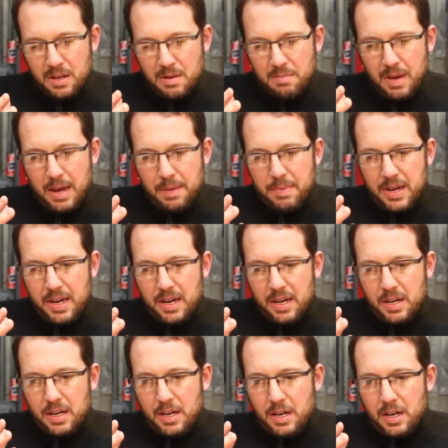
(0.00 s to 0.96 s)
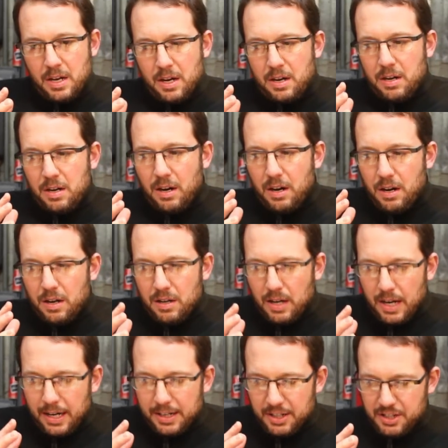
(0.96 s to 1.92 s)
maybe
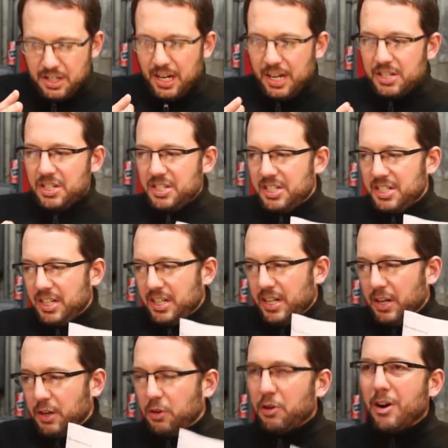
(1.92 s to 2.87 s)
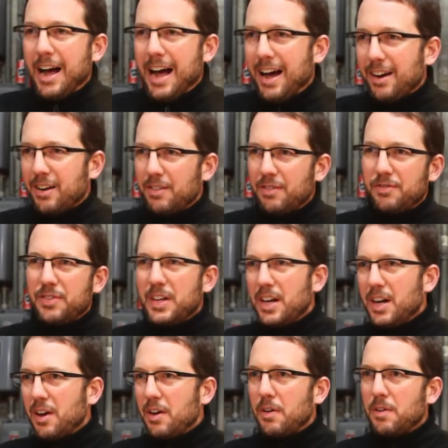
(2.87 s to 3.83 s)
discussions that grew out of
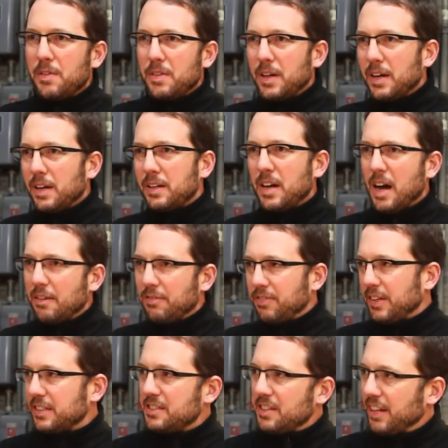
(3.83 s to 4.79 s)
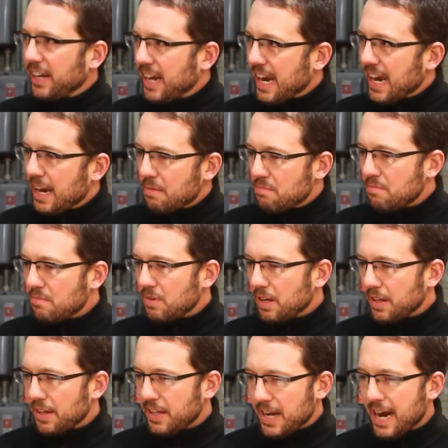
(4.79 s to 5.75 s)
the conflicts in the name,
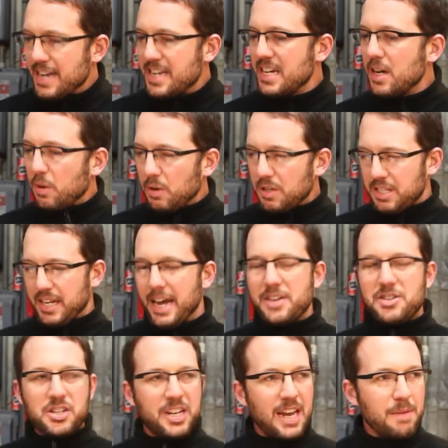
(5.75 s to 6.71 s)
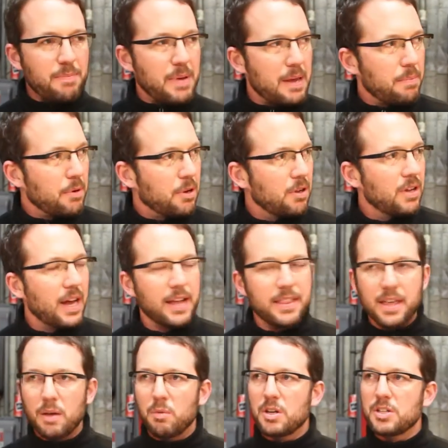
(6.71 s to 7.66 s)
the idea was to educate people,
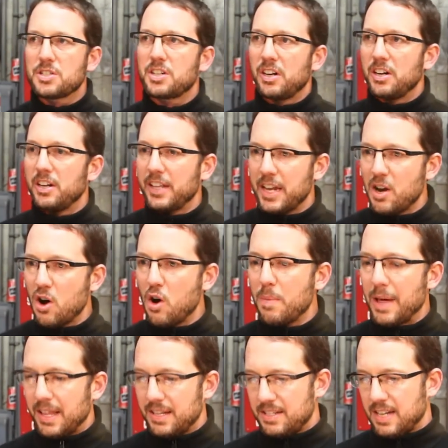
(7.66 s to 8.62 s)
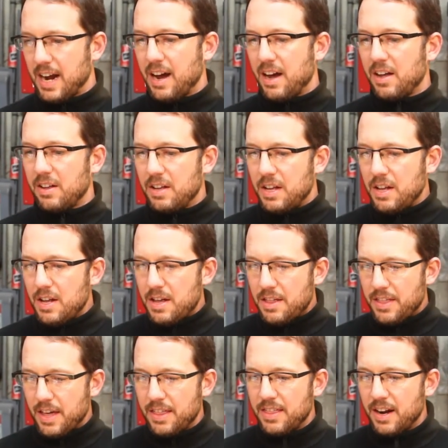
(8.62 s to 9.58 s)
and then once they know about the style,
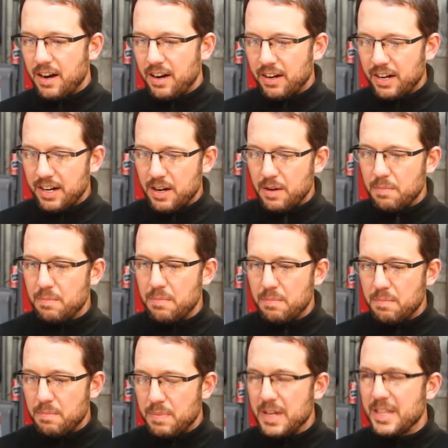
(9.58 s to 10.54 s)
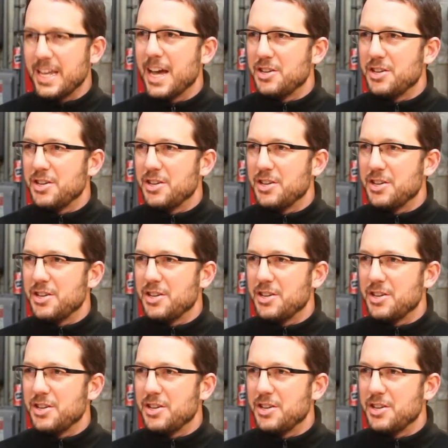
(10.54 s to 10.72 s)
then they're going to be the